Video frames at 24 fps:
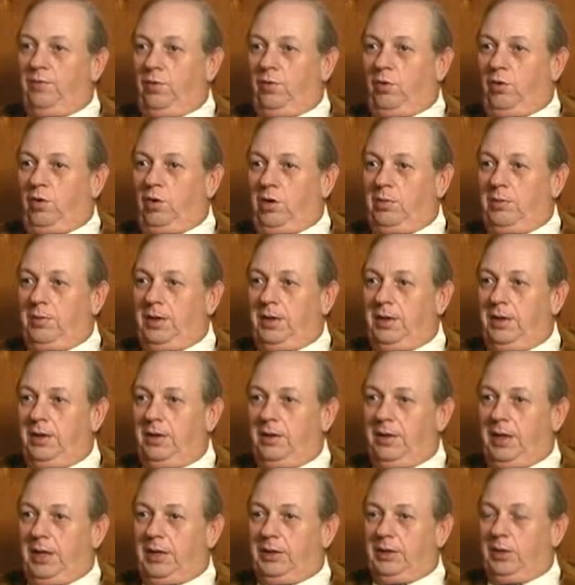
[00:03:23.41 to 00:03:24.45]
We were
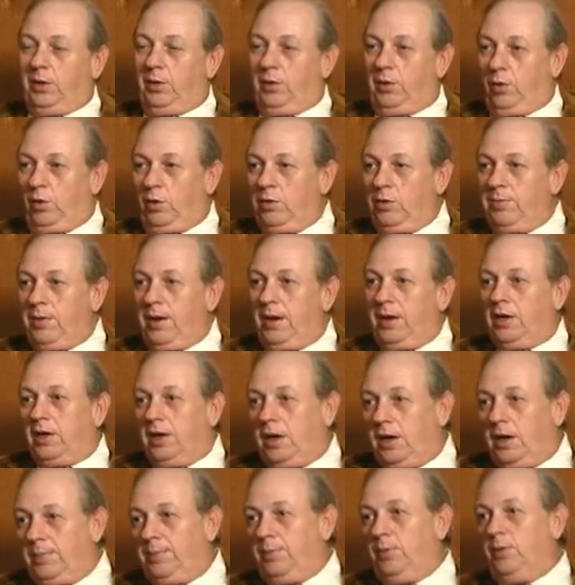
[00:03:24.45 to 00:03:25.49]
informed that there had only
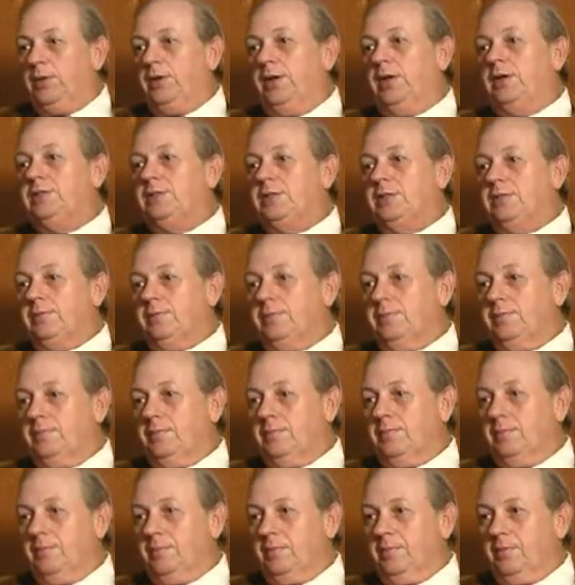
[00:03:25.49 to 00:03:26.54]
been a couple dozen,
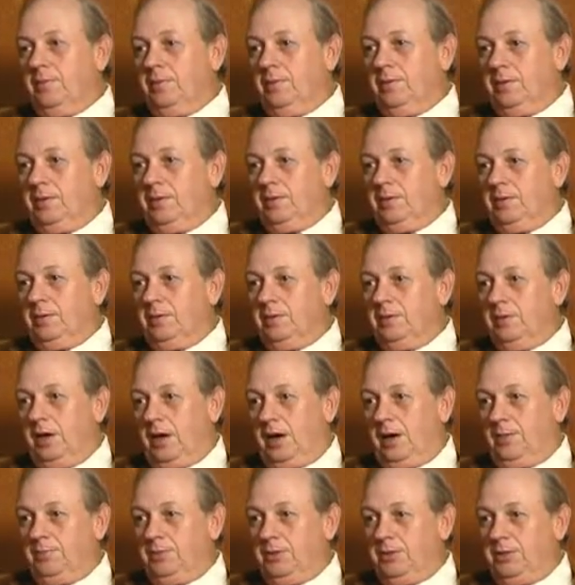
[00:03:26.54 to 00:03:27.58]

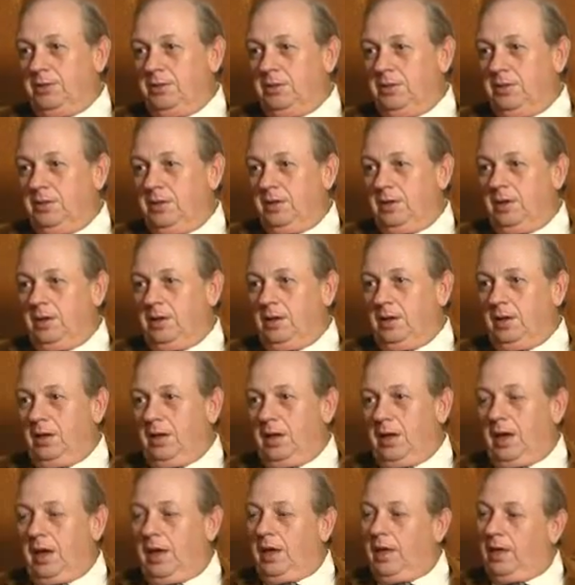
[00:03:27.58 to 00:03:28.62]
tops.
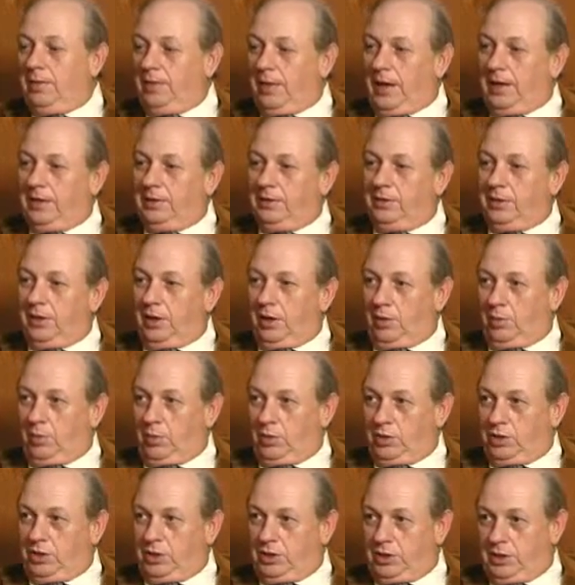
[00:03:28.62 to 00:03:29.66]
That
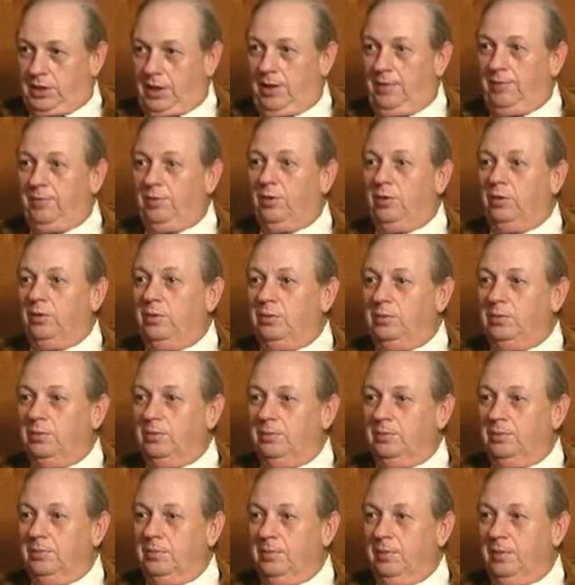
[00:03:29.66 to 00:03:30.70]
there were
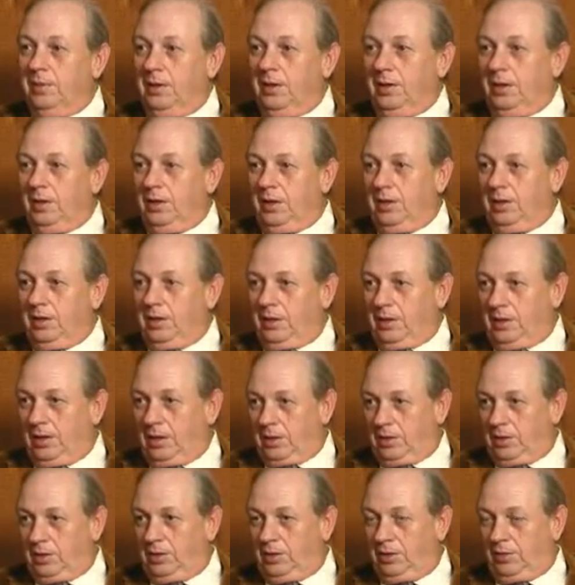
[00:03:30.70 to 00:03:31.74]
several
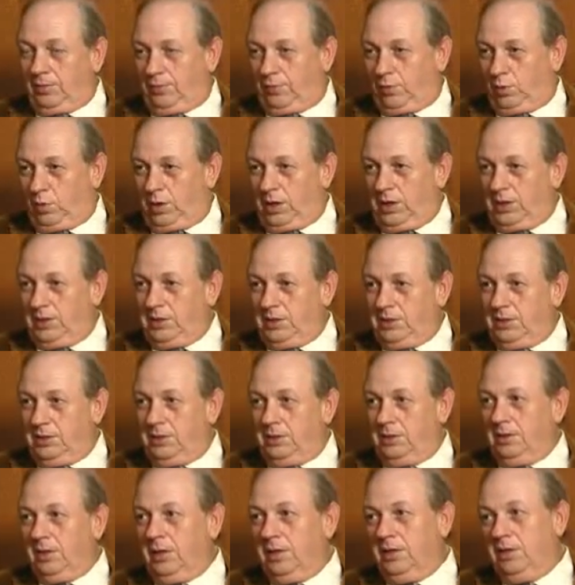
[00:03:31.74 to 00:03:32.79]
in the
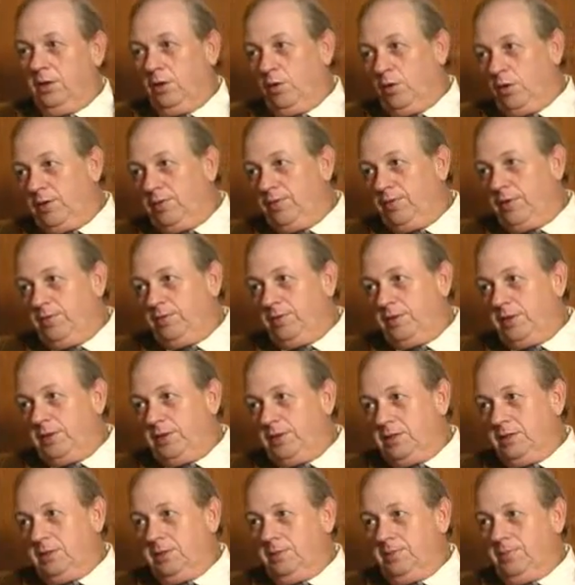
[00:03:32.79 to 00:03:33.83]
40s, in the early
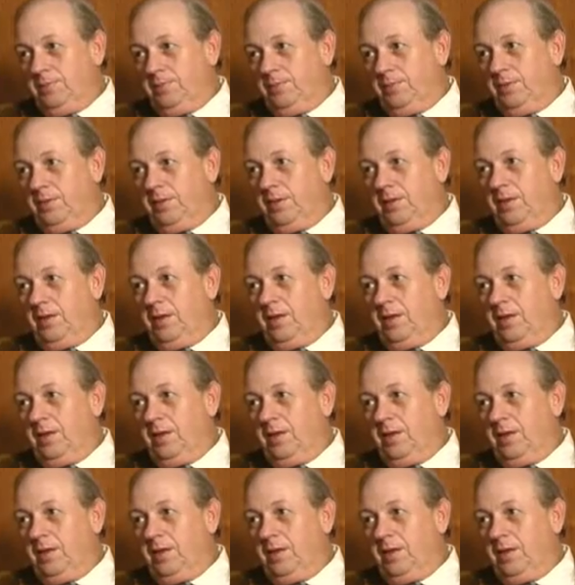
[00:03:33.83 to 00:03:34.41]
50s.